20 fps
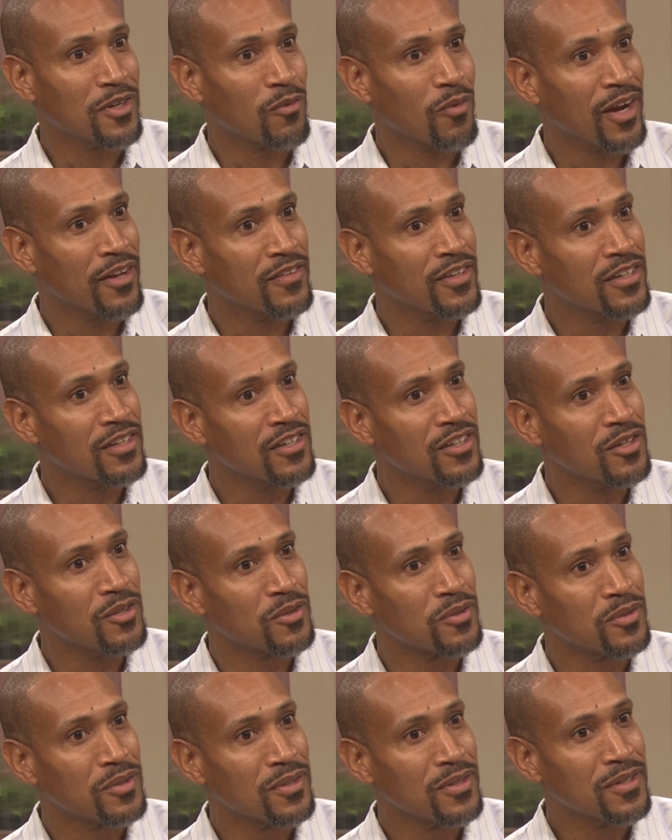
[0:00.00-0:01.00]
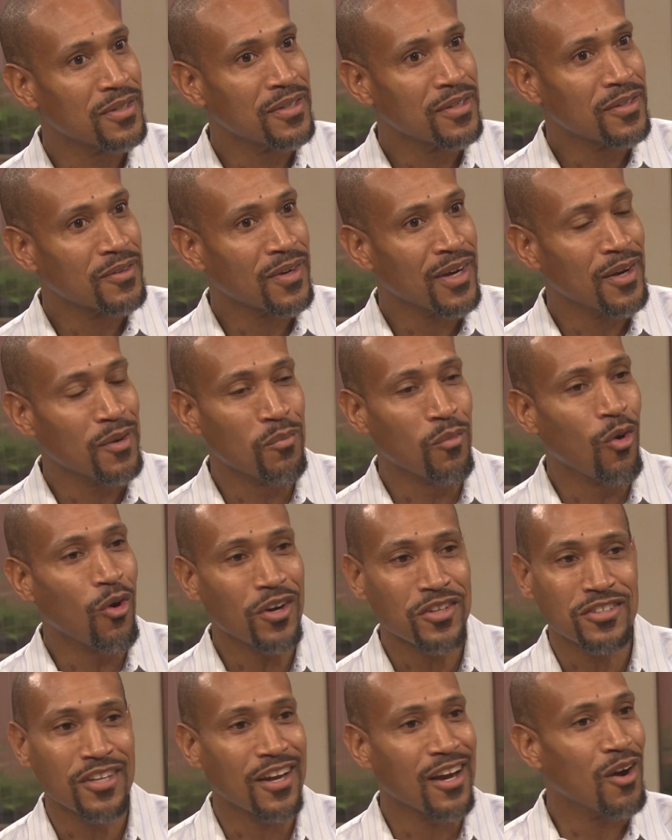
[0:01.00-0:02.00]
the right, right. thing to do. Right. Right.
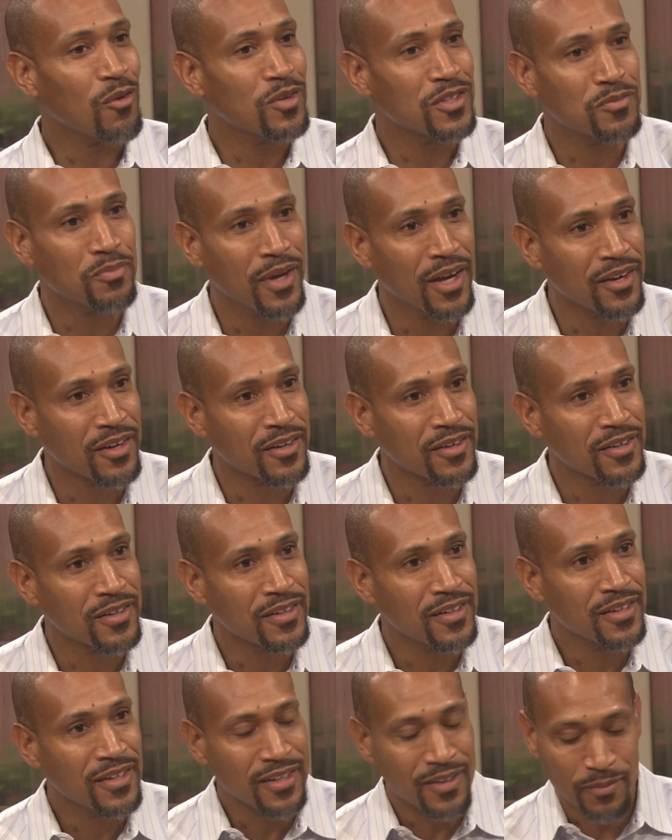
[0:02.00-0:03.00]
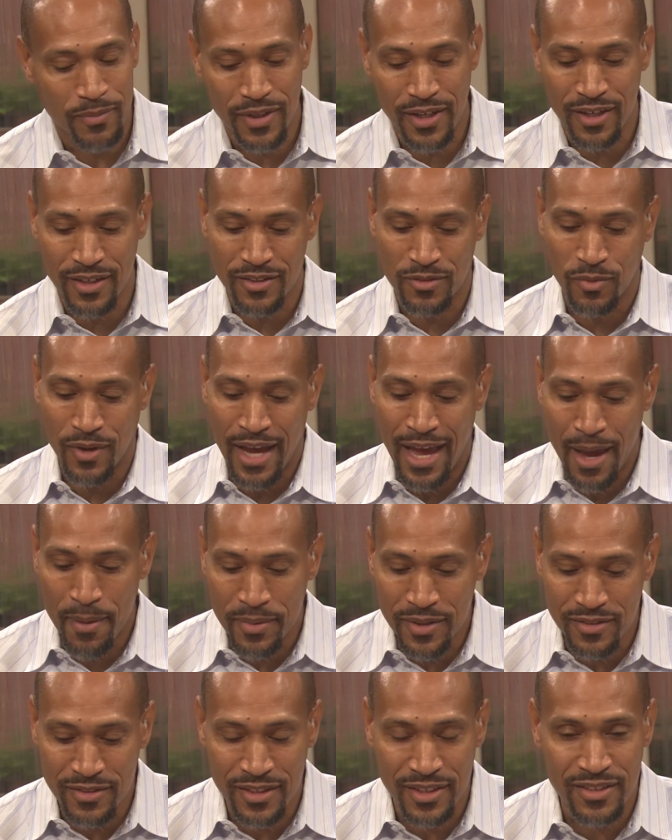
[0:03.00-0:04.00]
More is not always better, mm-hmm. because what
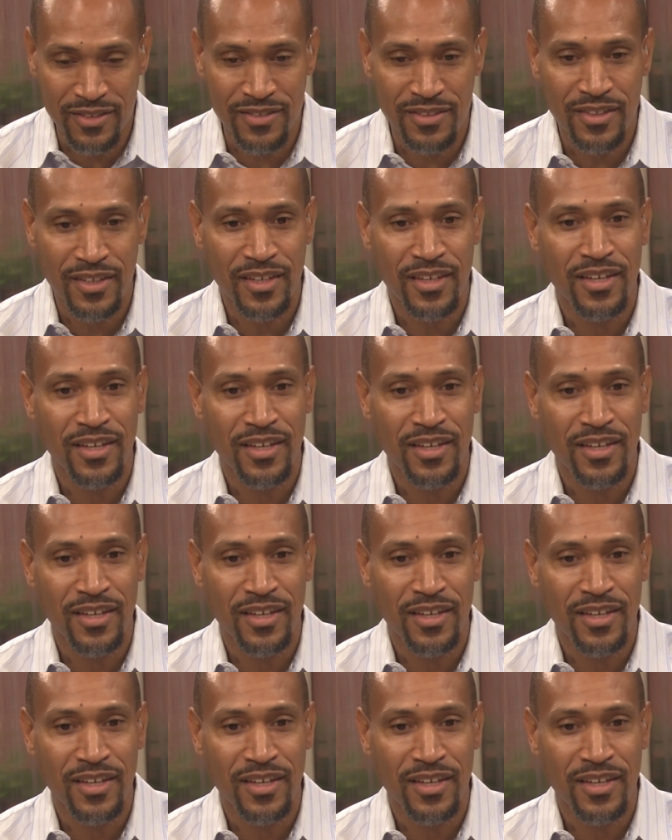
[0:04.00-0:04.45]
happens is